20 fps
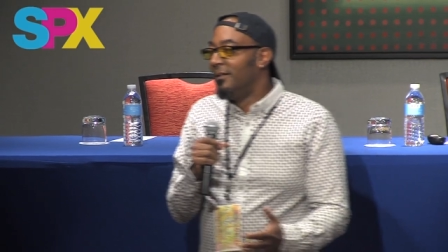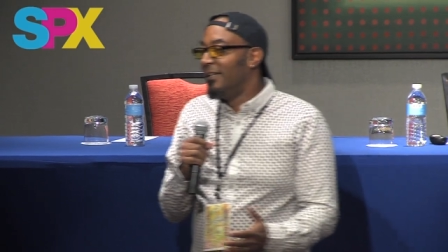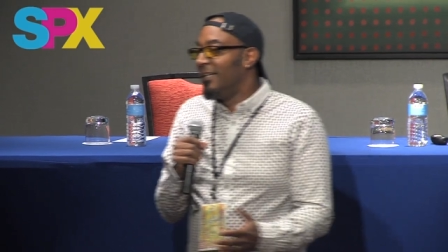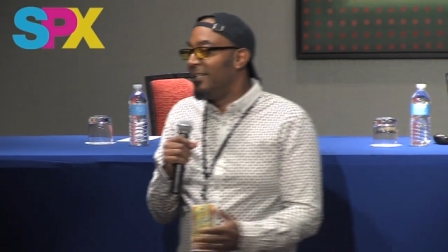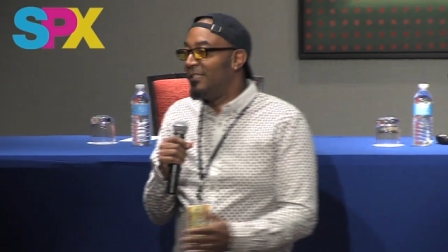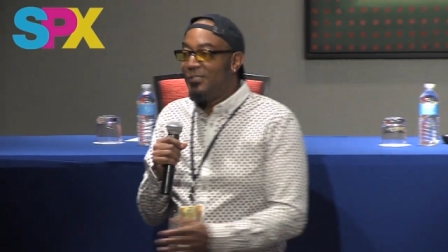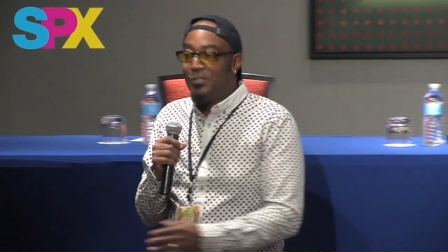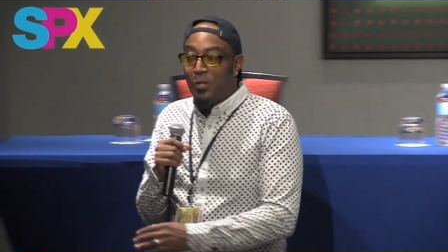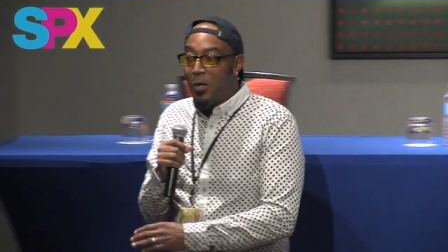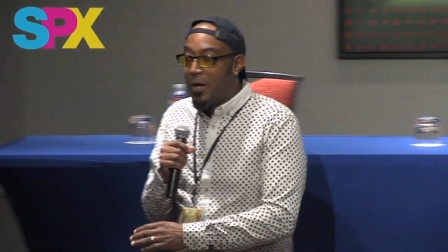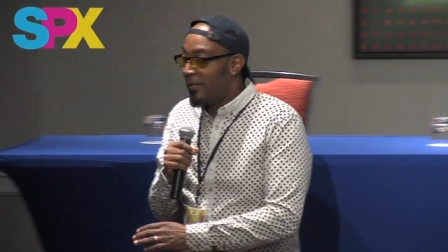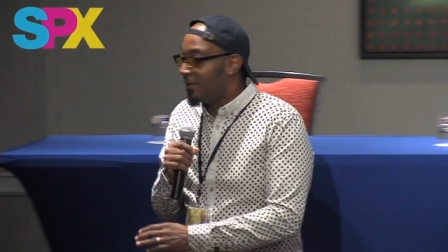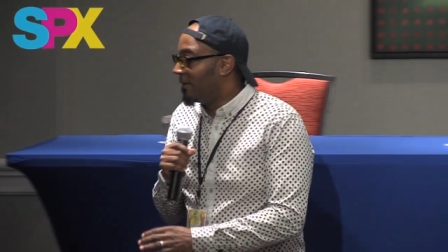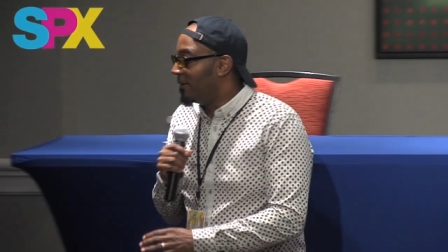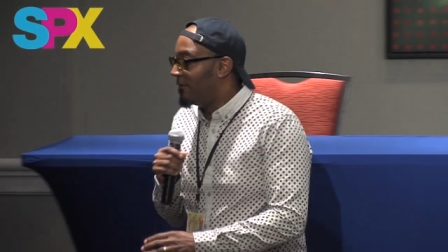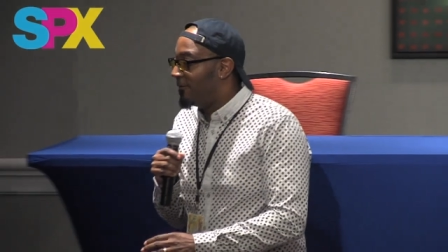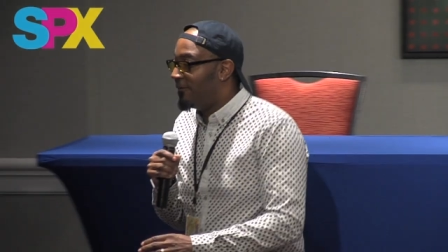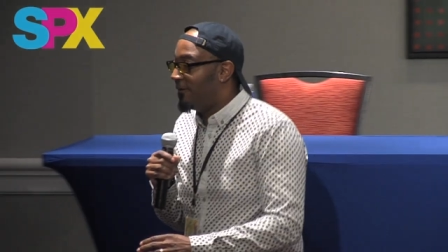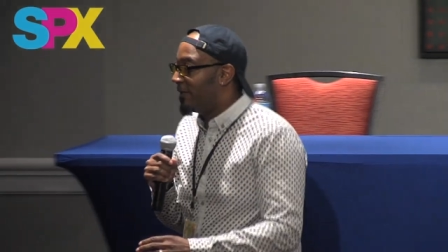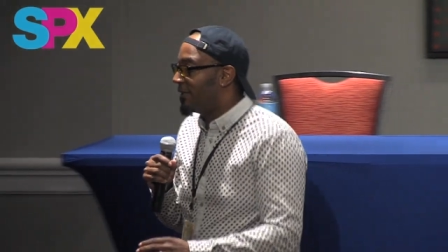It's not
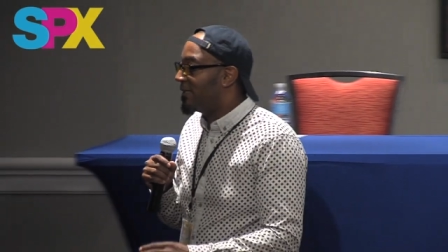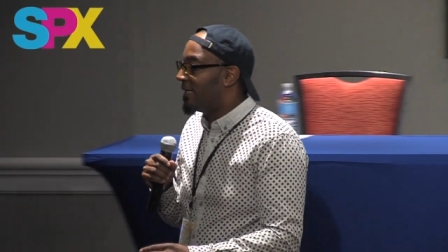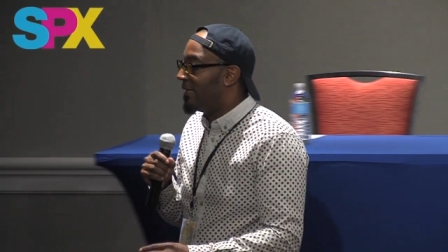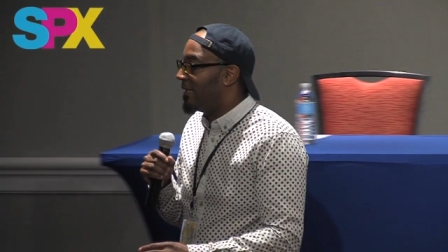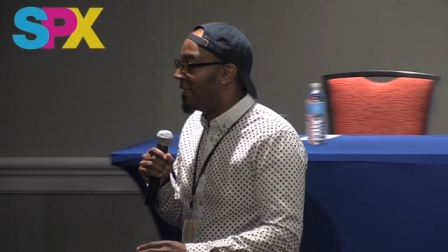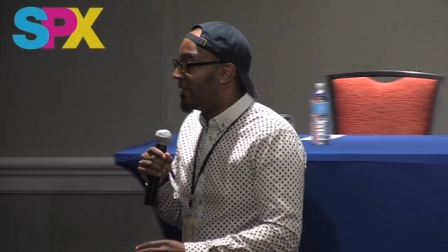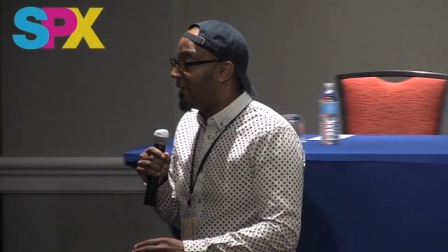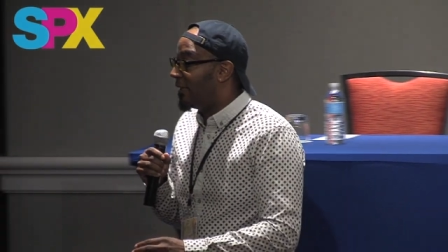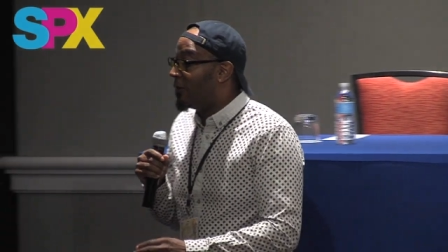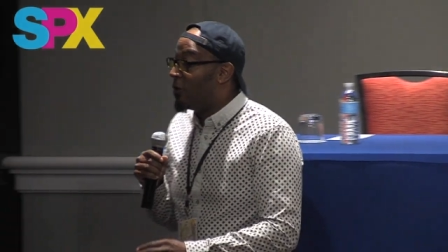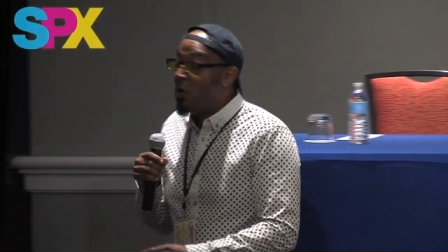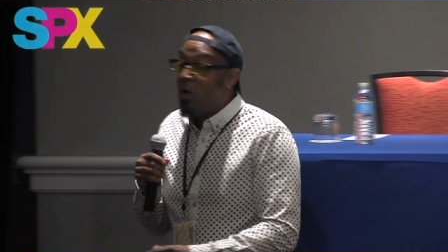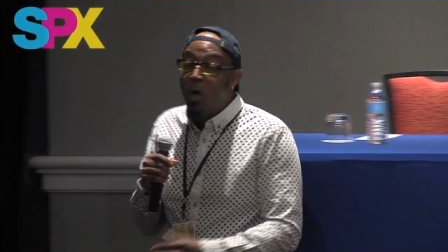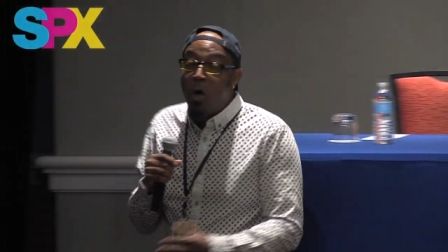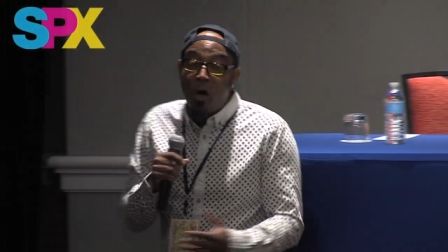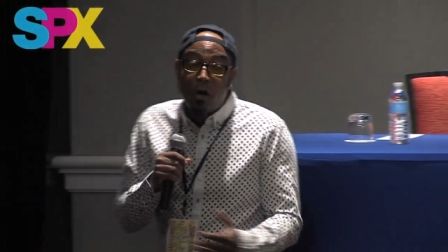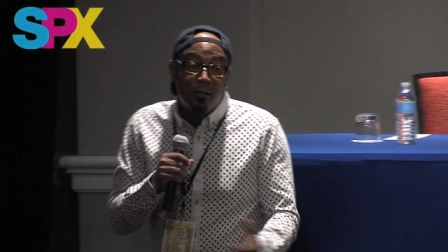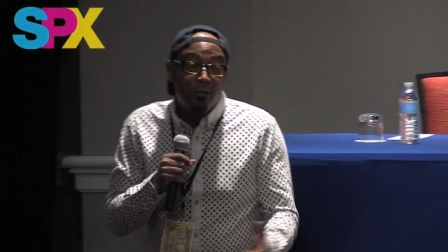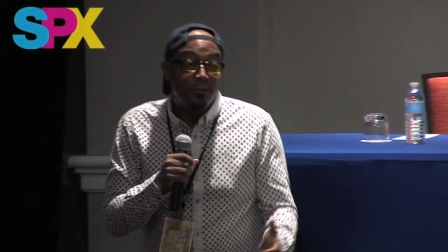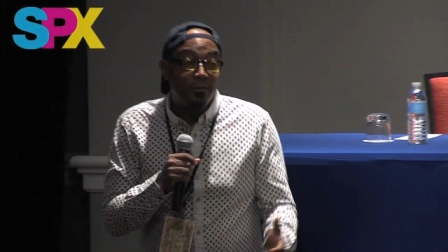gonna fix anything.
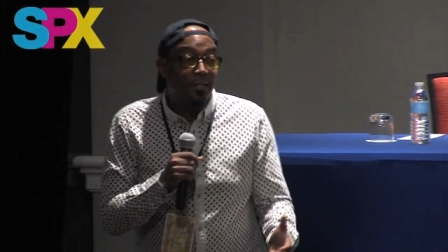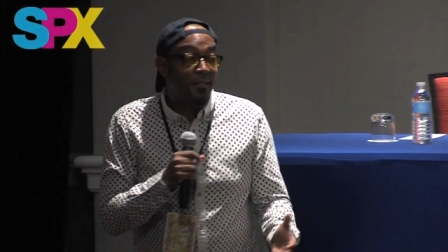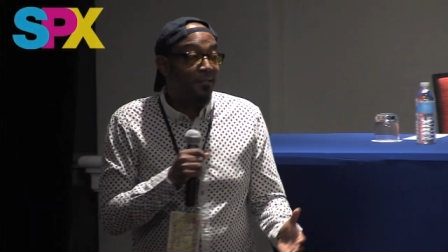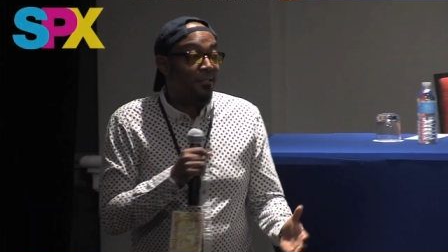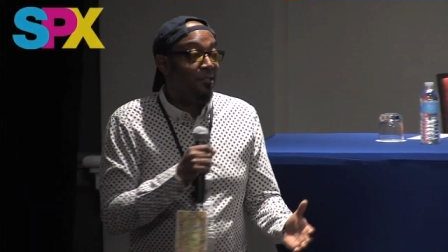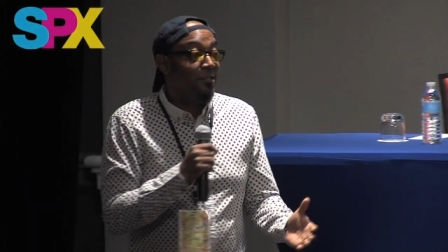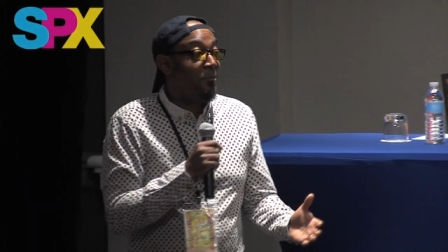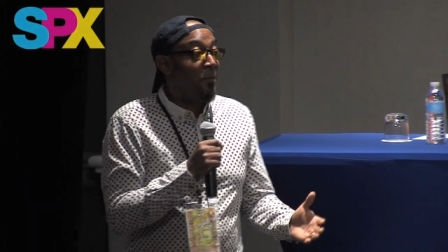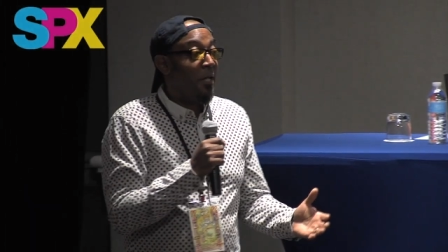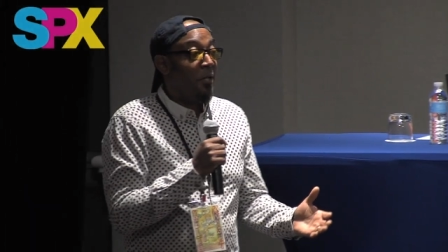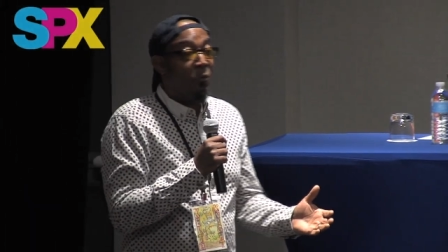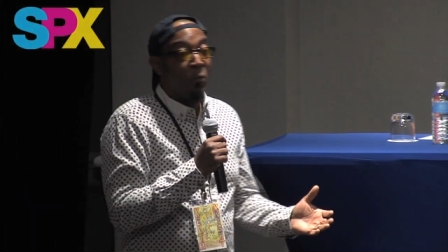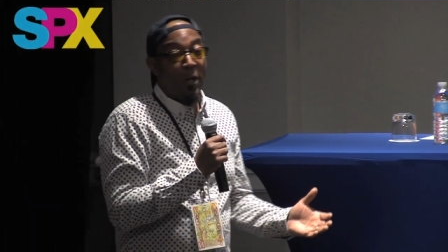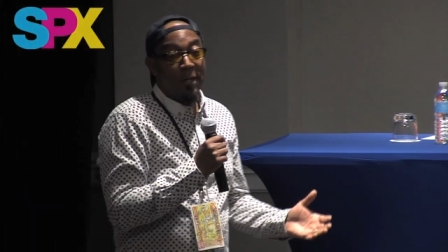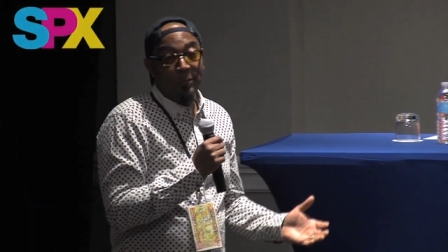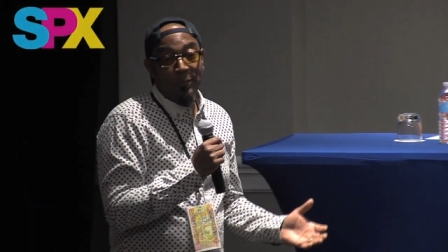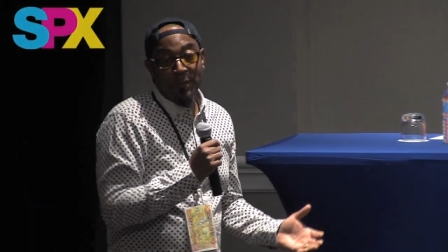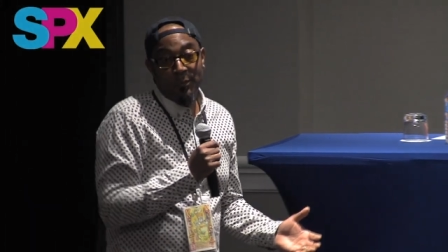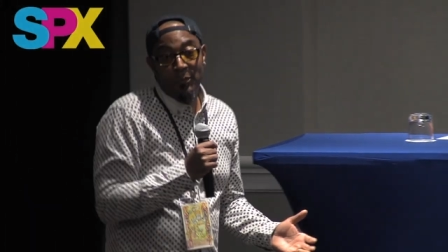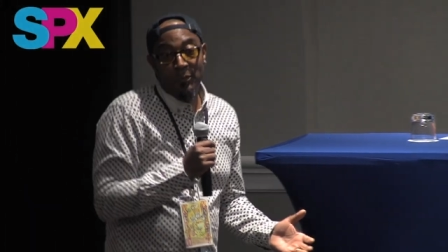All it does is make
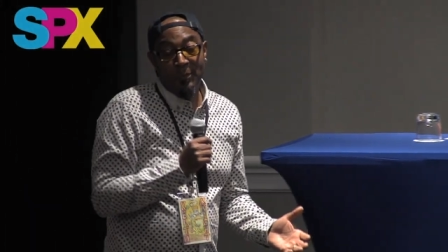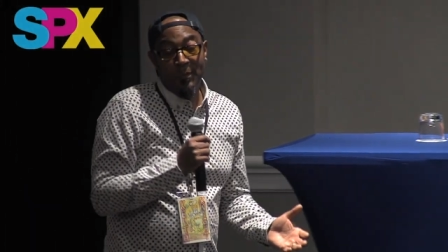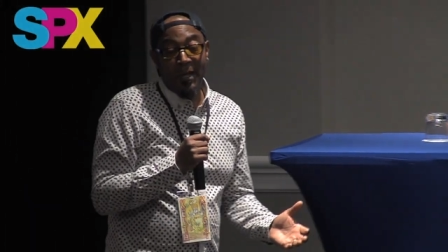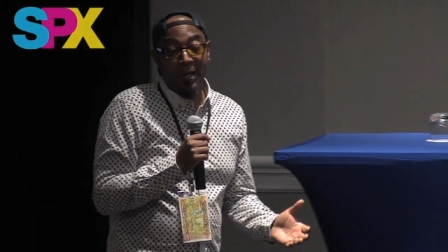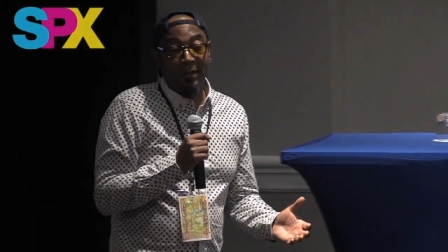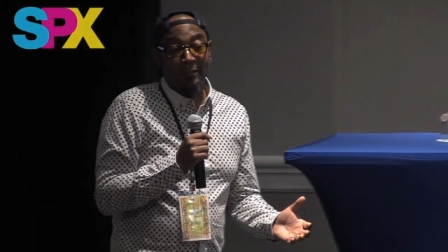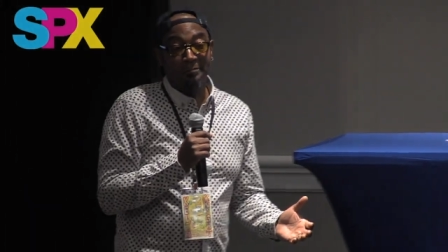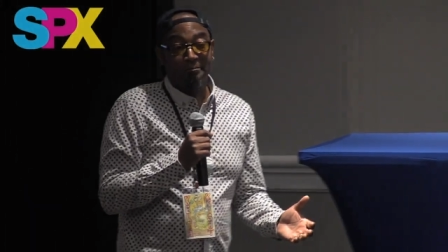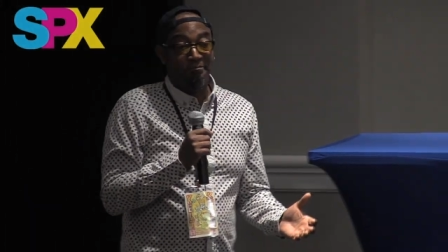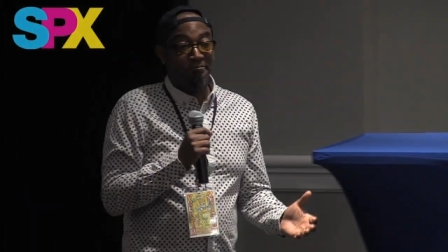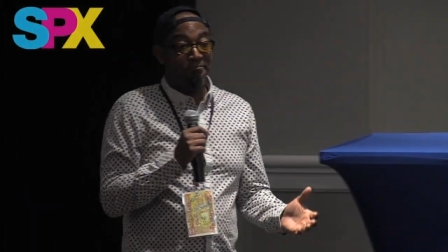white people mad,